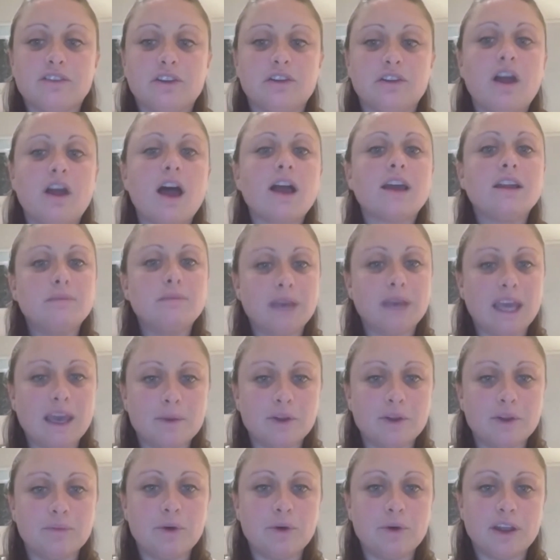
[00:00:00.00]
You're not going to be
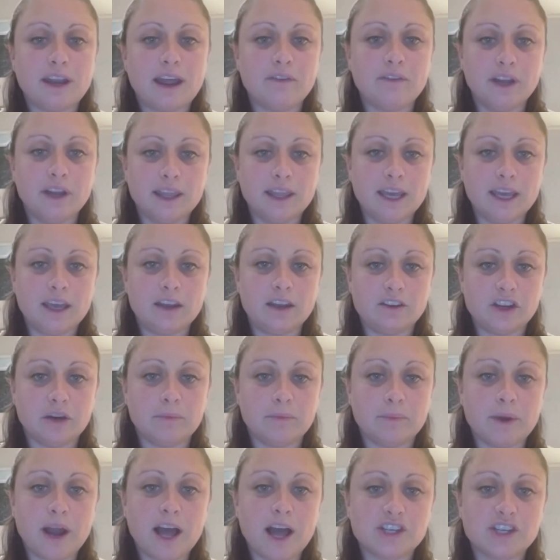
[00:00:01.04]
able to put everything into your
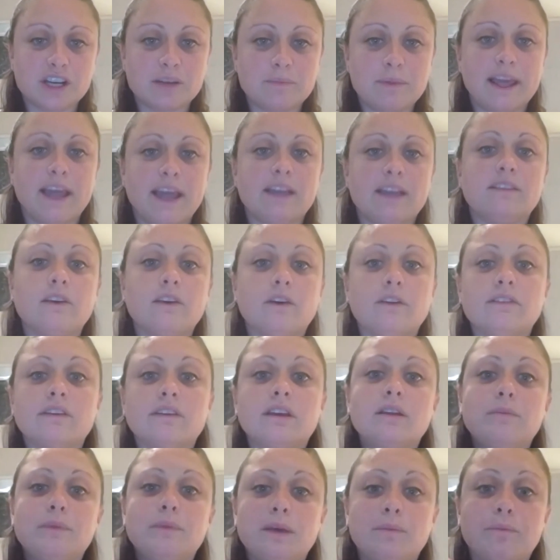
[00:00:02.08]
project plan. So it's
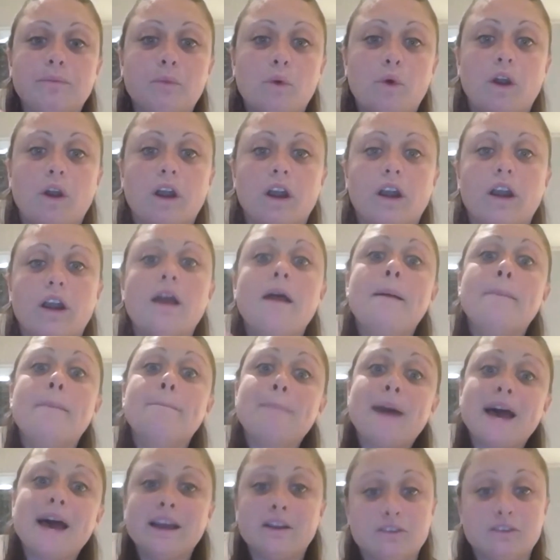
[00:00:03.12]
going to be more
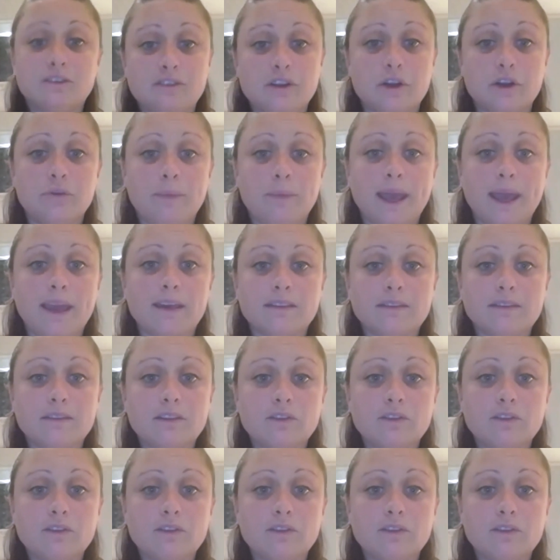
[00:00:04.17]
milestone based.